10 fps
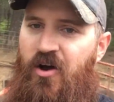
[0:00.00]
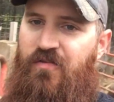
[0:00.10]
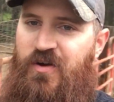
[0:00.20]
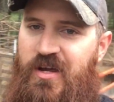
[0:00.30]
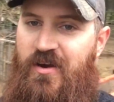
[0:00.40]

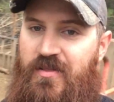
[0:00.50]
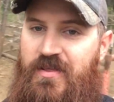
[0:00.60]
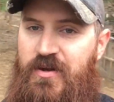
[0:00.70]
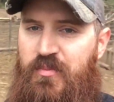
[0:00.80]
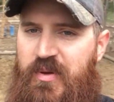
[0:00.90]
Over here in the
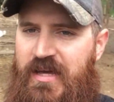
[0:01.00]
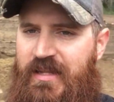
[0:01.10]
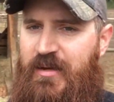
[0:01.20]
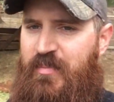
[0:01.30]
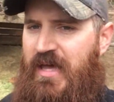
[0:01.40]
new
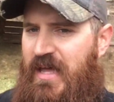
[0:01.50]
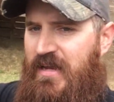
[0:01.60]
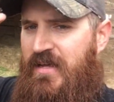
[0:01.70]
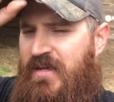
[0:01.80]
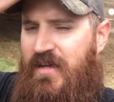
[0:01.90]
piglet
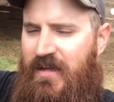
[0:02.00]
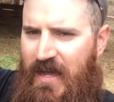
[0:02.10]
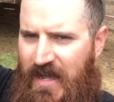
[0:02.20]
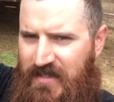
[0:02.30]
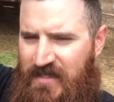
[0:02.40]
pen,
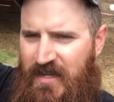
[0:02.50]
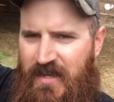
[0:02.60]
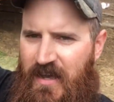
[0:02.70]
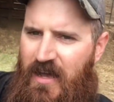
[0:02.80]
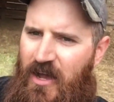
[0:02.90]
guys,
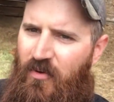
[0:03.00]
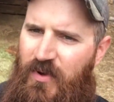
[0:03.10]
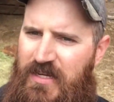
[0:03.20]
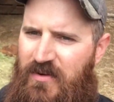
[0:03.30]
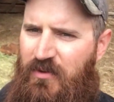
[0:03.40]

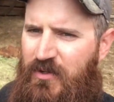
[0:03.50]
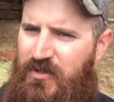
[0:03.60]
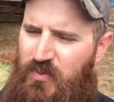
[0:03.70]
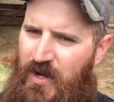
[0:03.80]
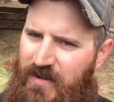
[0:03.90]
we did
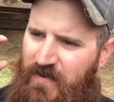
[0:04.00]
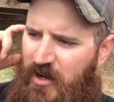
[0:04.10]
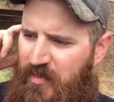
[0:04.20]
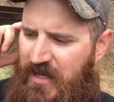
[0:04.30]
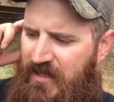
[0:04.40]
lose one of
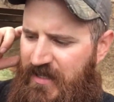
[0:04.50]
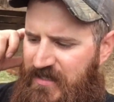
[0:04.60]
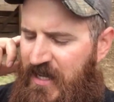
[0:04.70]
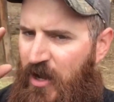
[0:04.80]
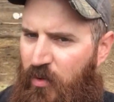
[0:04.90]
our
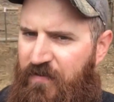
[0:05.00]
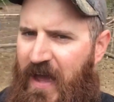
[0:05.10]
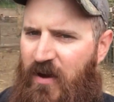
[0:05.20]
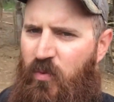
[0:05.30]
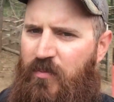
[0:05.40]
piglets. We've
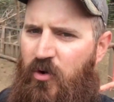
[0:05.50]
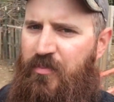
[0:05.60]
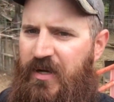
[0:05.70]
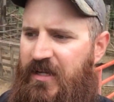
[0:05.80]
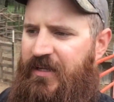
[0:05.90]
had one more
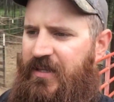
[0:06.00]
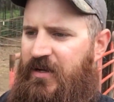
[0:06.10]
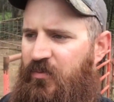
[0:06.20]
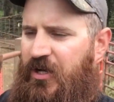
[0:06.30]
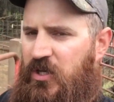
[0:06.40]
piglet
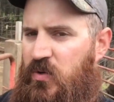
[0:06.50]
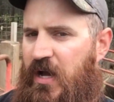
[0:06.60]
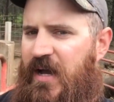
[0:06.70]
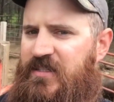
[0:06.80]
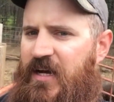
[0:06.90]
than what you
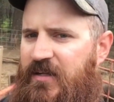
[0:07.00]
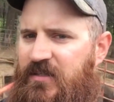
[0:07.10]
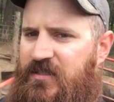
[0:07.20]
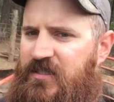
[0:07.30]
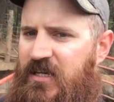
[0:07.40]
guys got
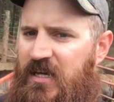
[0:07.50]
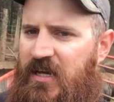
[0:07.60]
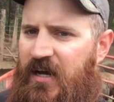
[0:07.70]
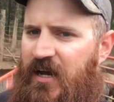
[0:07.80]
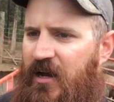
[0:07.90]
to
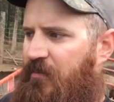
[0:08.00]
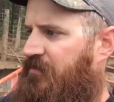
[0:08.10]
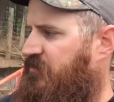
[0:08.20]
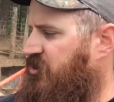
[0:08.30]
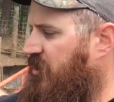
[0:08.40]
see.
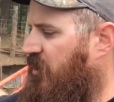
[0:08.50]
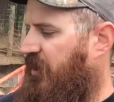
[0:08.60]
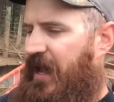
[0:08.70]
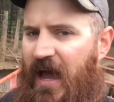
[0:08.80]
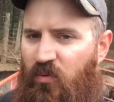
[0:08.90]

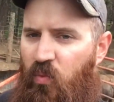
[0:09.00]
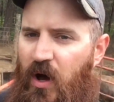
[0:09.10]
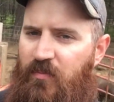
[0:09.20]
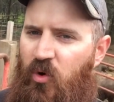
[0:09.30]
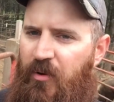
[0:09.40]
Scarlett had
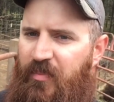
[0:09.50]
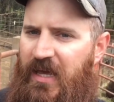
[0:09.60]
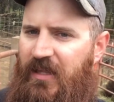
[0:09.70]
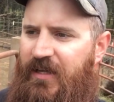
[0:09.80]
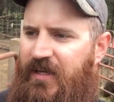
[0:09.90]
one more
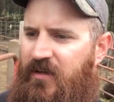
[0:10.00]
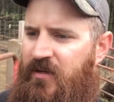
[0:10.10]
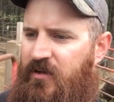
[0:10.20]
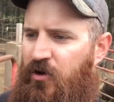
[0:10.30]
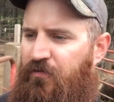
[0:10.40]
piglet
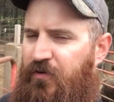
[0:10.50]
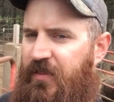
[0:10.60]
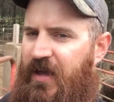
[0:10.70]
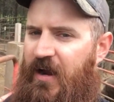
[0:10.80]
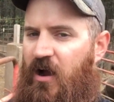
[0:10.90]
over
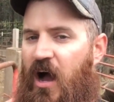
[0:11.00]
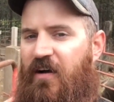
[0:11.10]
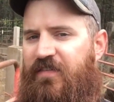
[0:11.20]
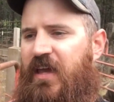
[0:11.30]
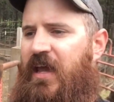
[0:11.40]
there
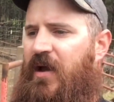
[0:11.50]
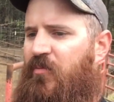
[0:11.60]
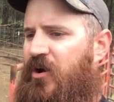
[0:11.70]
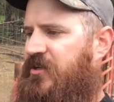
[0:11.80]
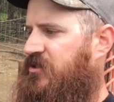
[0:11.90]
off
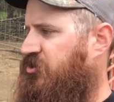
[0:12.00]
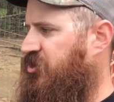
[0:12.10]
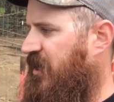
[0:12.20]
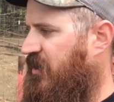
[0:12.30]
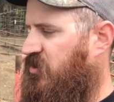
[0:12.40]
camera, so
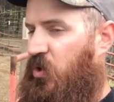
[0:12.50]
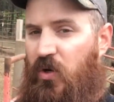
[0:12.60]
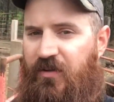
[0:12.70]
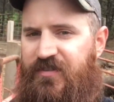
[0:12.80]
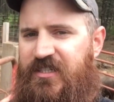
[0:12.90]
she had a
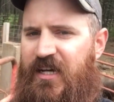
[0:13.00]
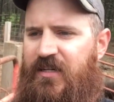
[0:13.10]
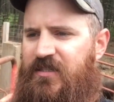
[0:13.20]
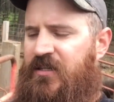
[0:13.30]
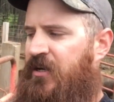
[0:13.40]
total of
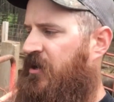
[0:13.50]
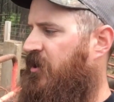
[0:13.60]
6.